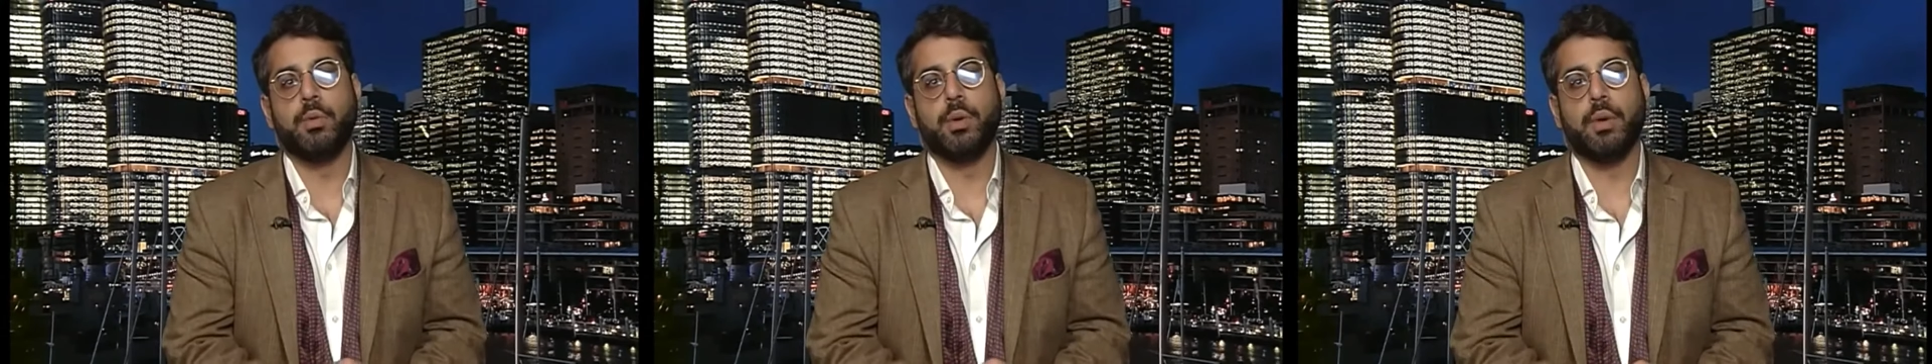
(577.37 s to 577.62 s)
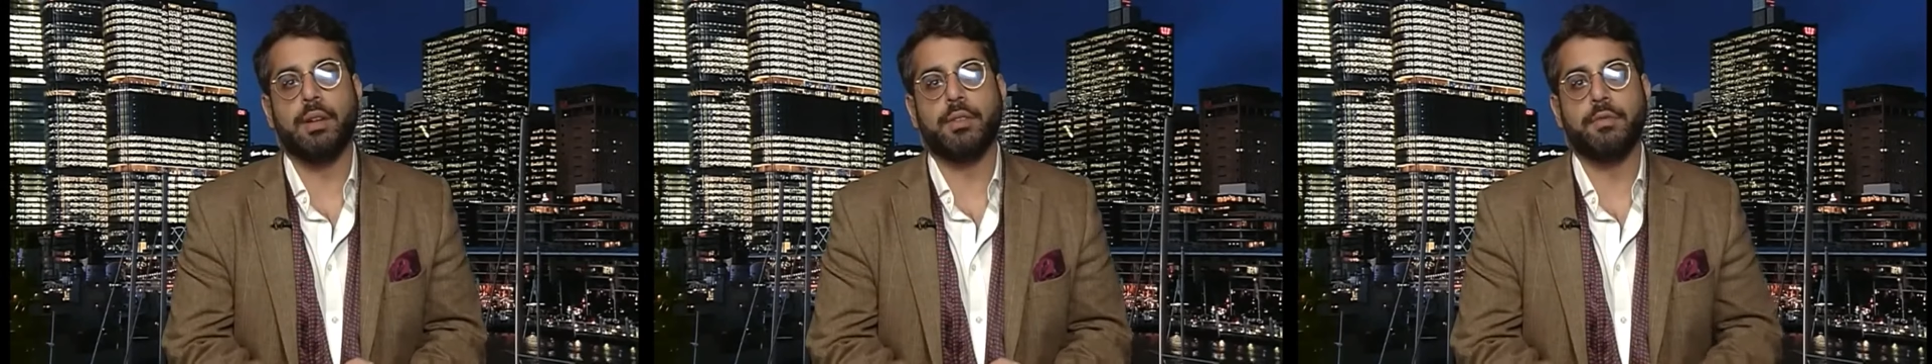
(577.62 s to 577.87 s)
we
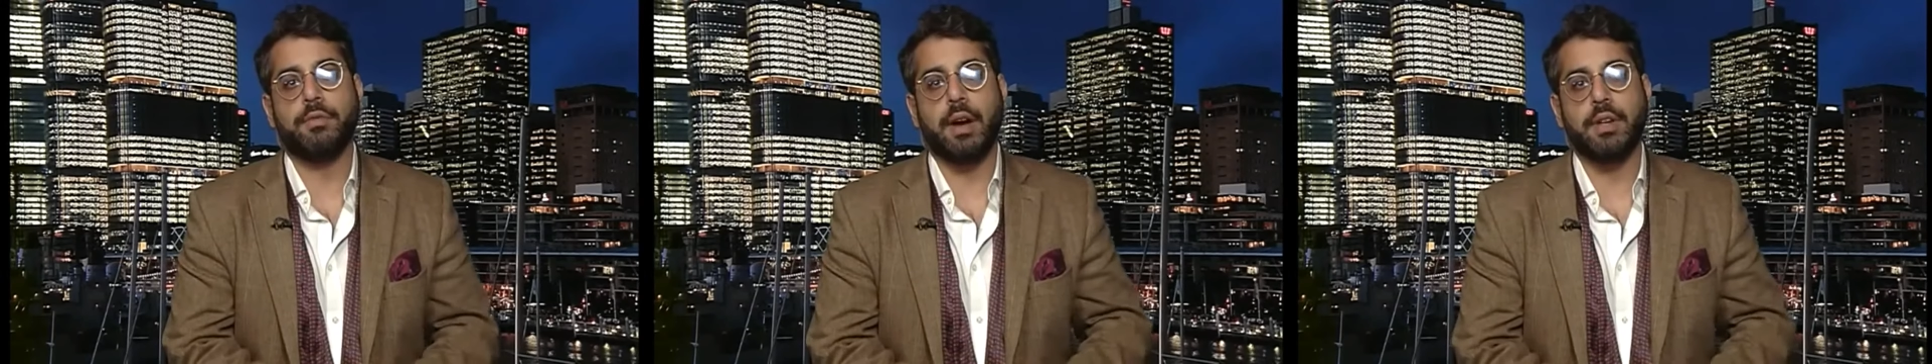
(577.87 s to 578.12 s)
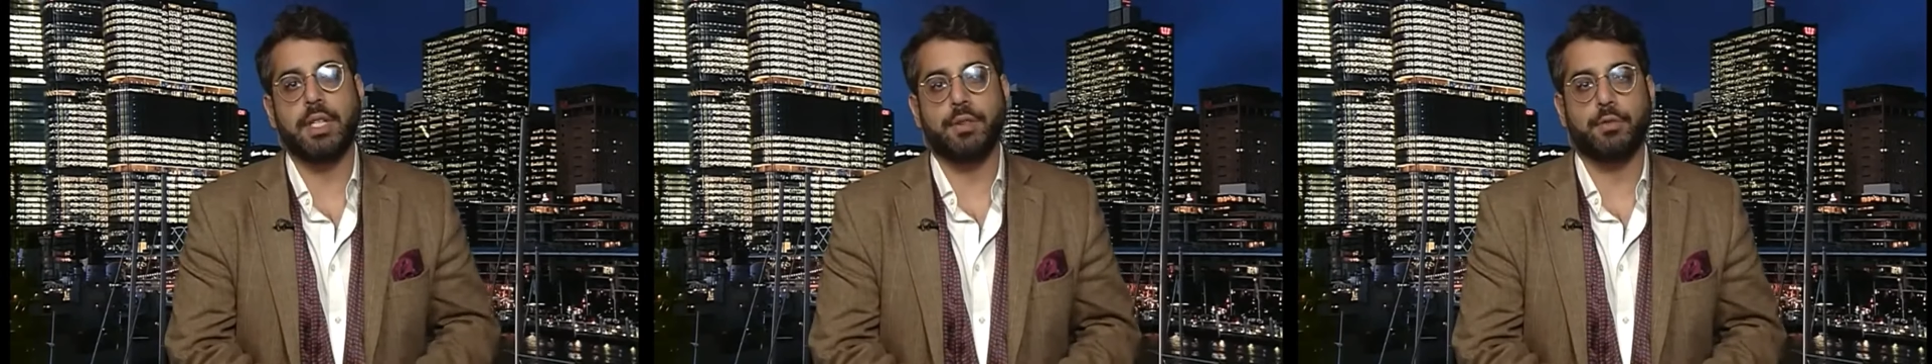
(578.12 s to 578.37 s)
will have a
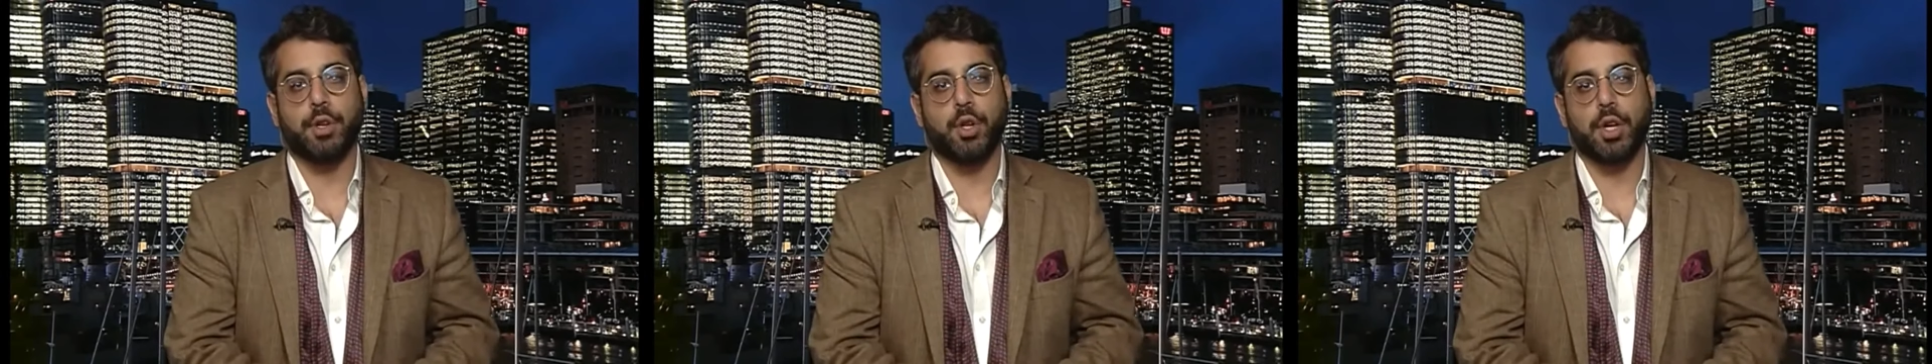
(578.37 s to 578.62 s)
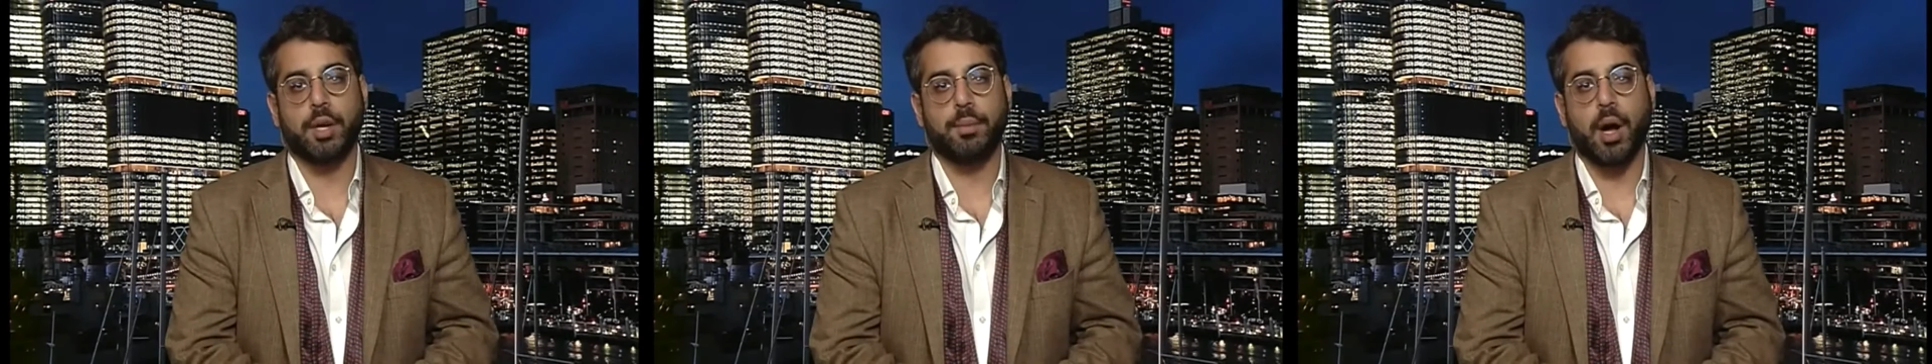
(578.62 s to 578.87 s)
very different
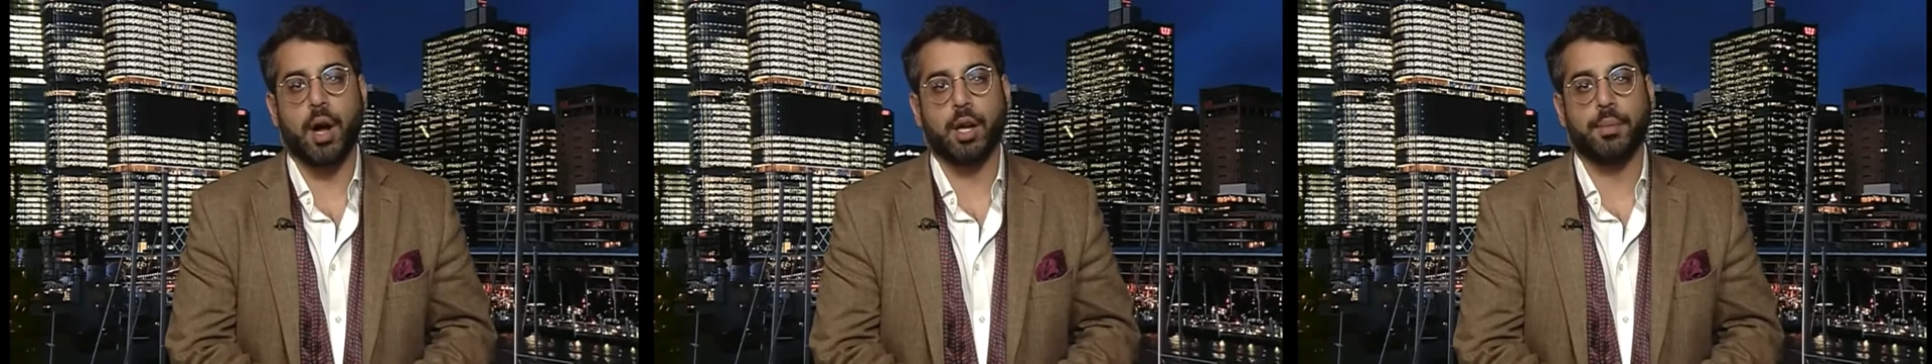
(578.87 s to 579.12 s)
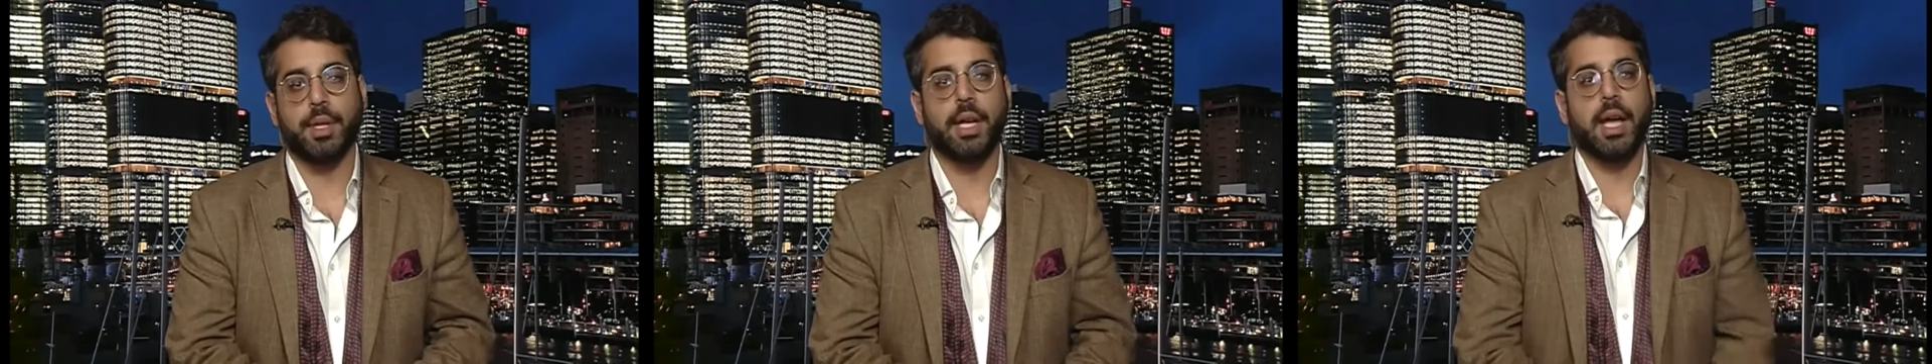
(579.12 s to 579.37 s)
looking
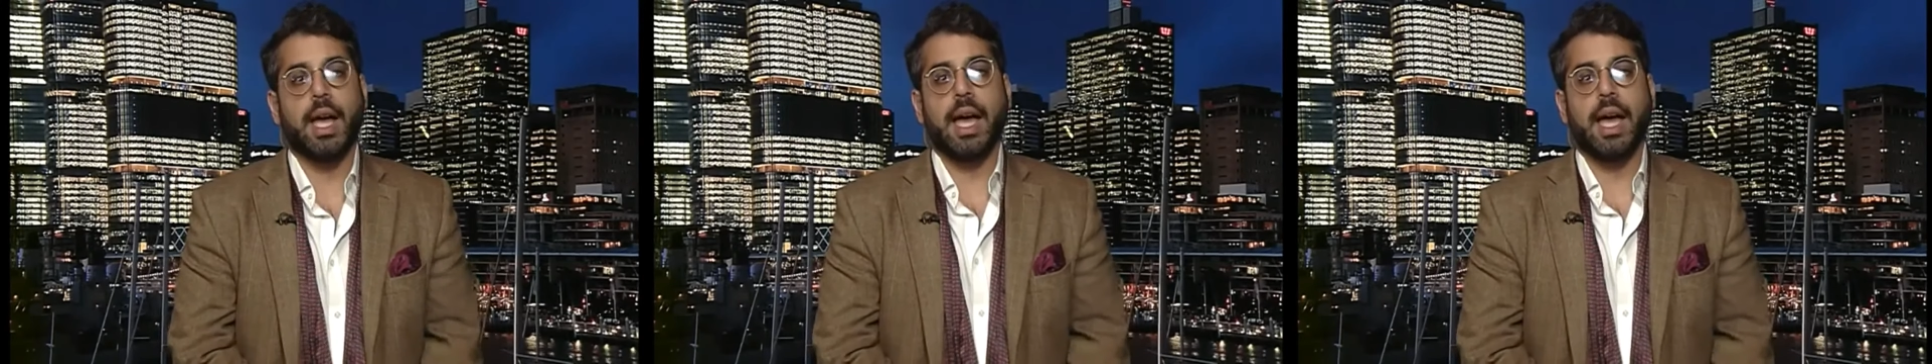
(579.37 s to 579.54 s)
parliament,